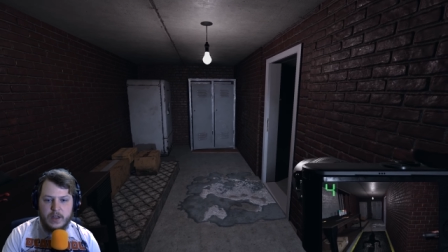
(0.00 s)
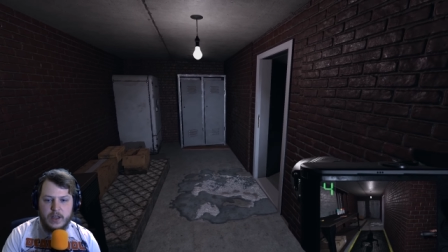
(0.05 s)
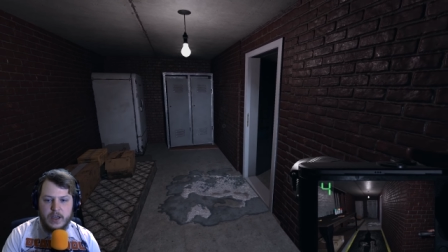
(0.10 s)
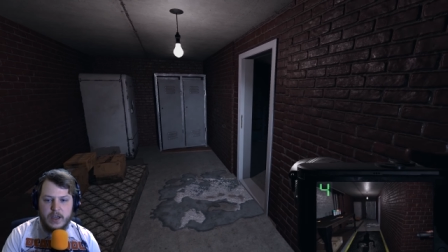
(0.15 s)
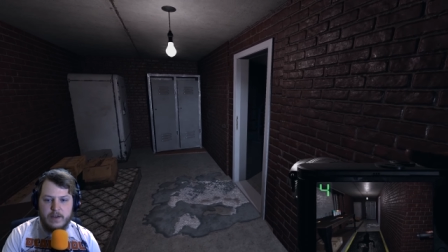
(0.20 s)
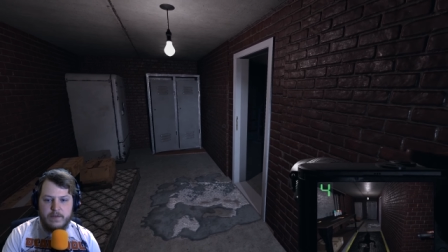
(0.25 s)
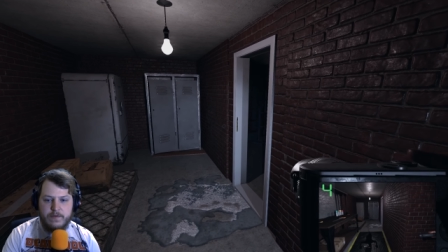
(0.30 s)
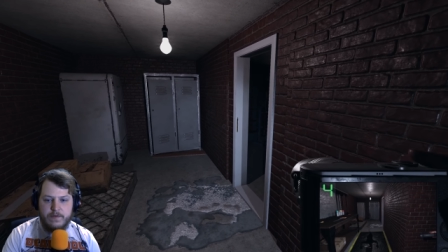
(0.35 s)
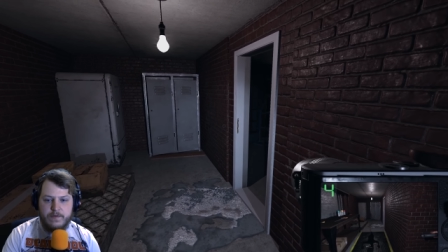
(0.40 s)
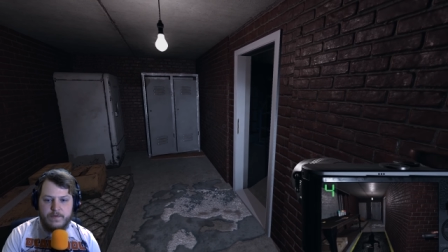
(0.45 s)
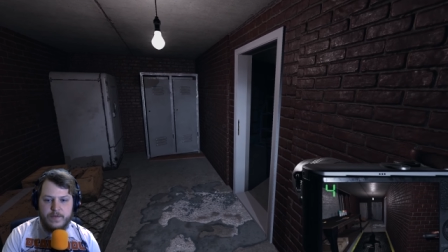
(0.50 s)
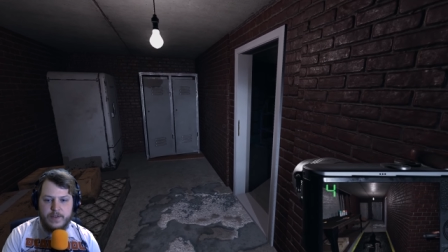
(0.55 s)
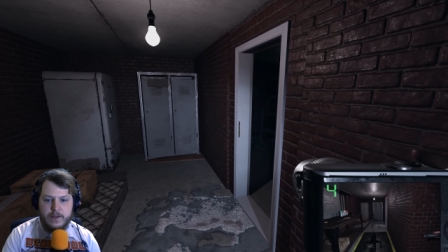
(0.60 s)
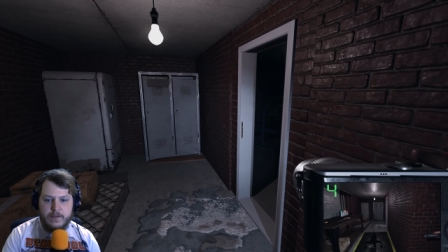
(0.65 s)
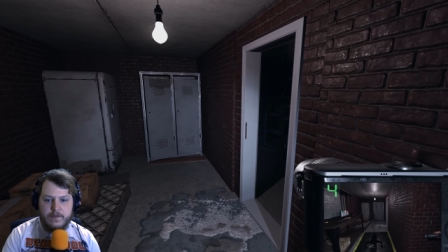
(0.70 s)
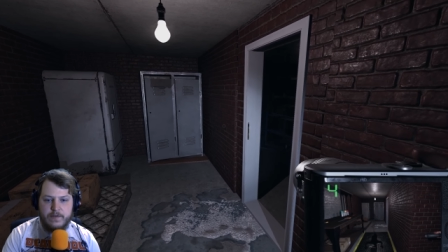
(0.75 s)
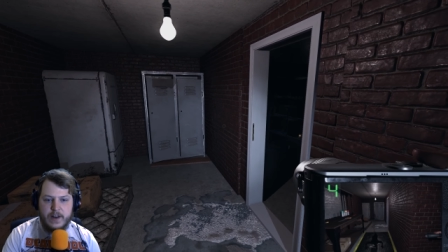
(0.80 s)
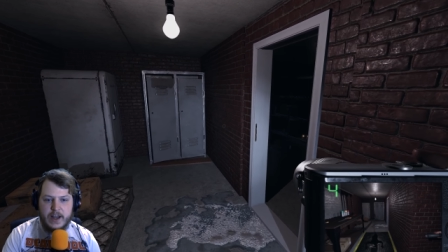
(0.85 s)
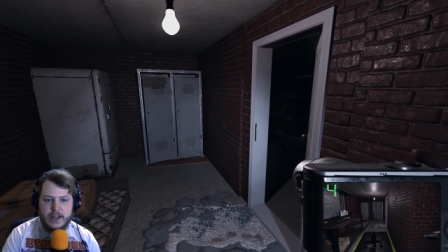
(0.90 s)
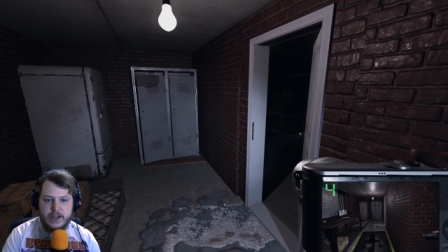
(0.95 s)
it,
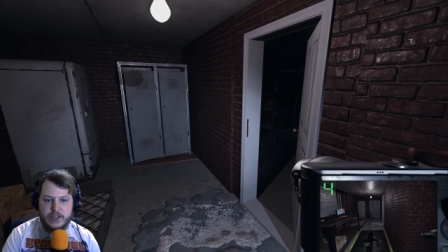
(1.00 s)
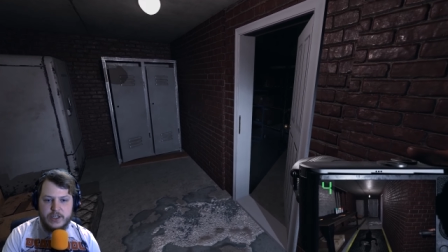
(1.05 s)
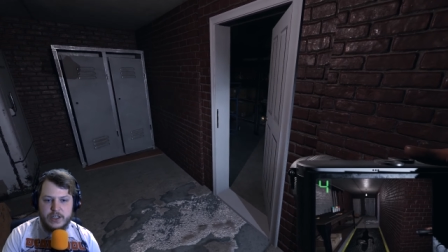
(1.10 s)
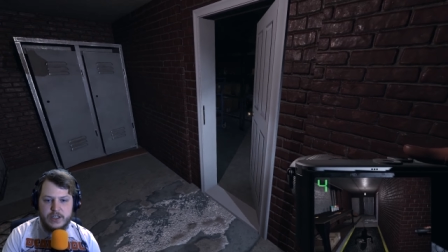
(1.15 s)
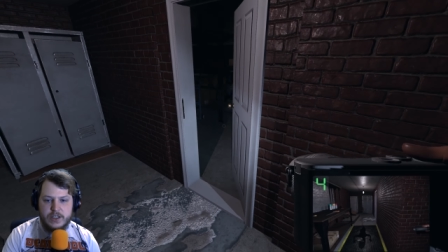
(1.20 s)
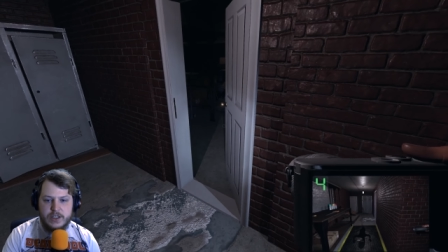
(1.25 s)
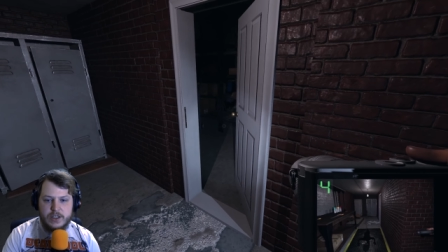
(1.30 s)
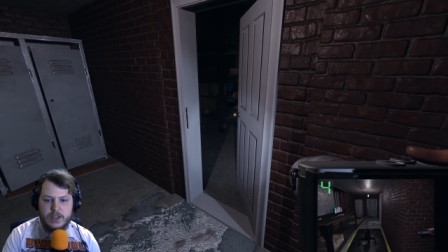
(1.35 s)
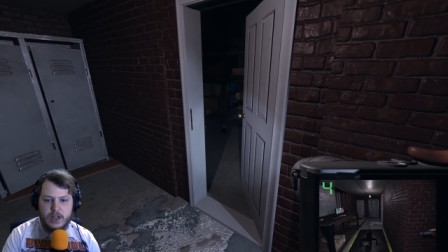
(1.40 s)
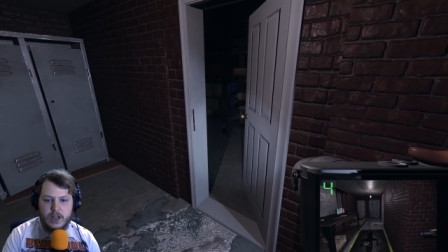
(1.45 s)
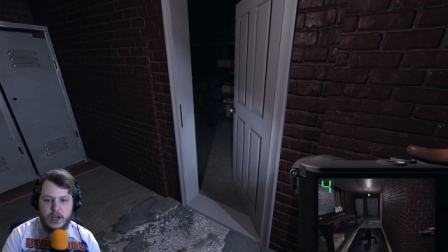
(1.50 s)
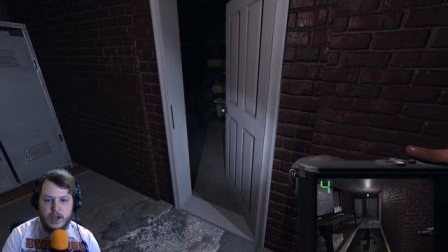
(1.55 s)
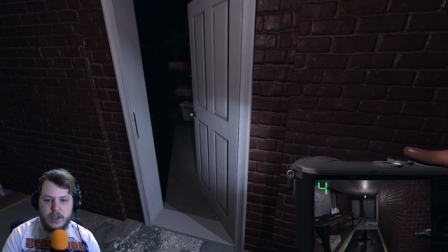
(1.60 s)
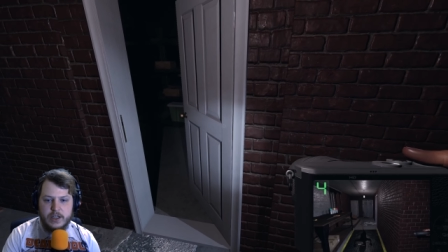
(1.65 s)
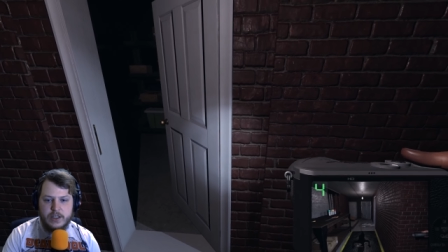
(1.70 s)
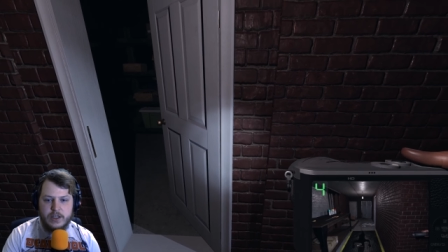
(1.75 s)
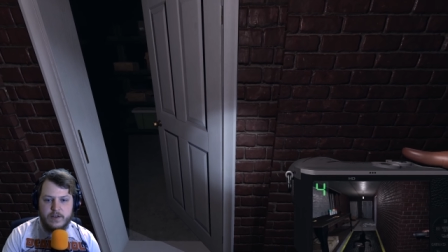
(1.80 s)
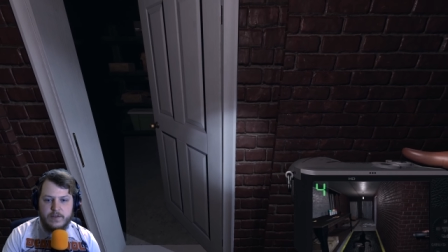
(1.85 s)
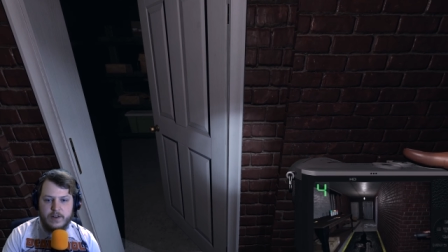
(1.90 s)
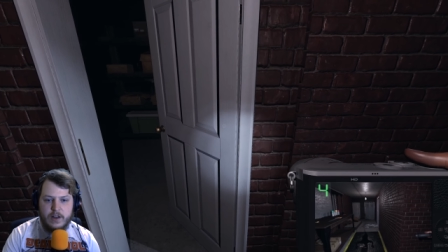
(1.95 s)
it flashes. The light,
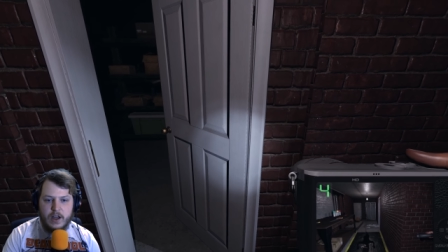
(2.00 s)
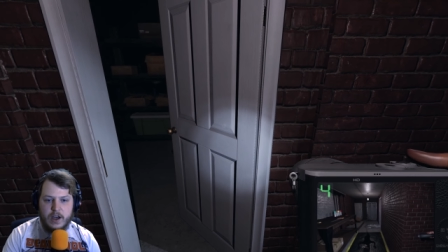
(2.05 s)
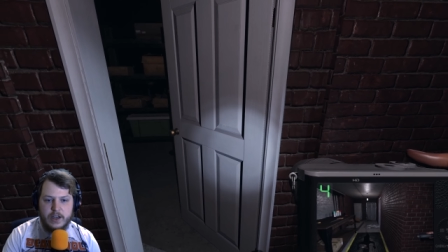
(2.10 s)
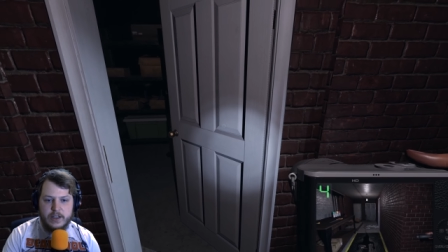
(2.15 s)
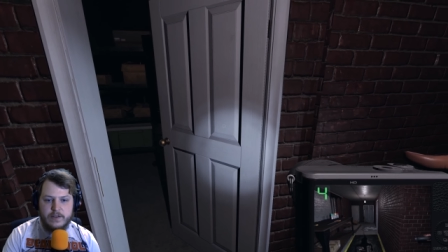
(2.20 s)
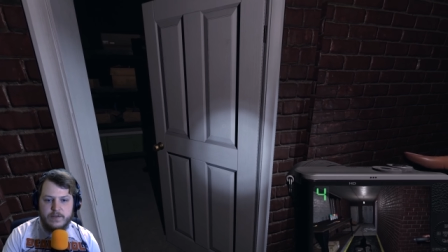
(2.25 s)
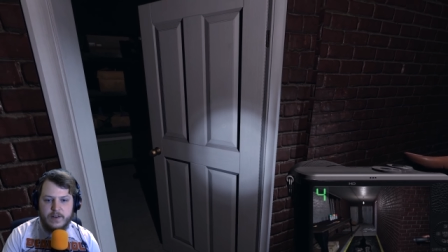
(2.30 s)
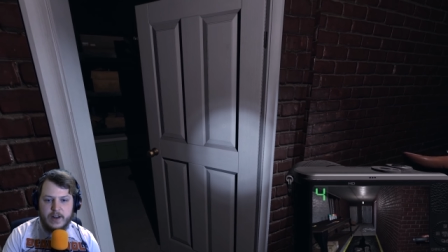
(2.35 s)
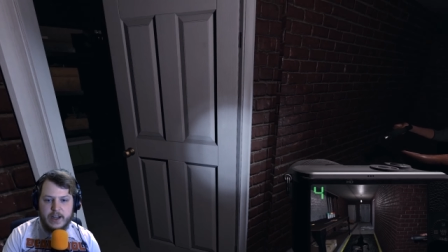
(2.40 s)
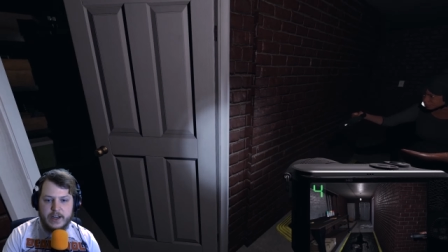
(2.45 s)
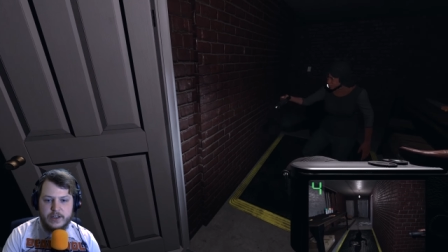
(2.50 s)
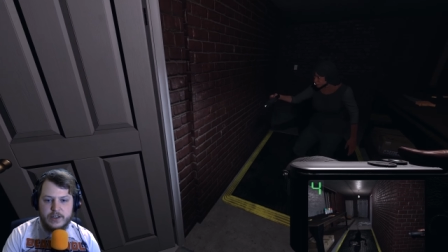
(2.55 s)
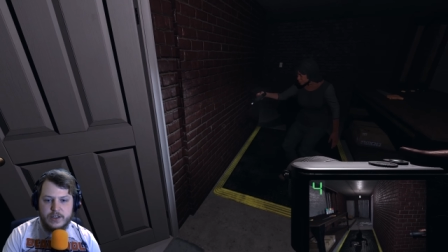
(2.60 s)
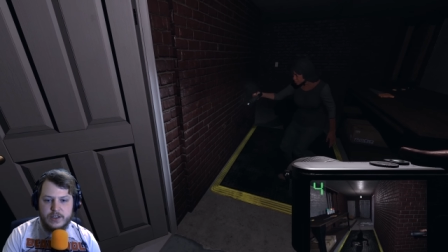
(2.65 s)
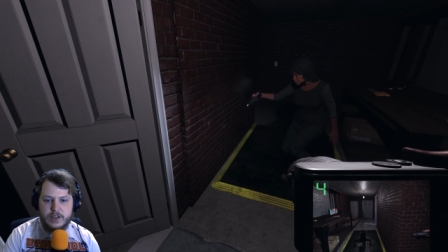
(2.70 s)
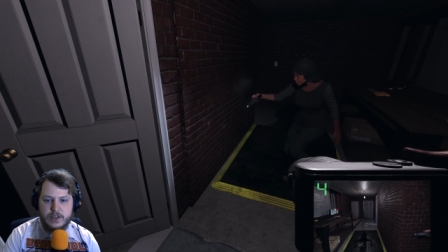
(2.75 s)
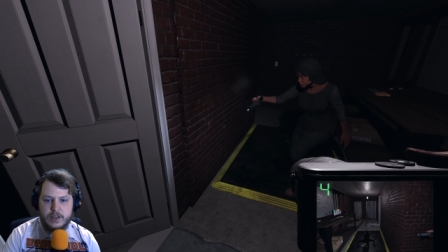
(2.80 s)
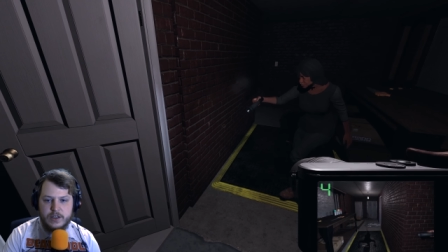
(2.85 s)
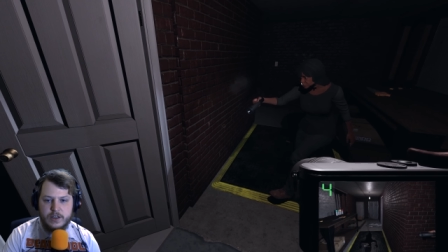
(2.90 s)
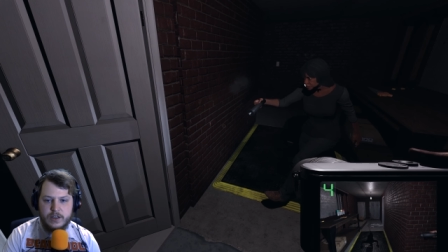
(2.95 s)
your lights flash.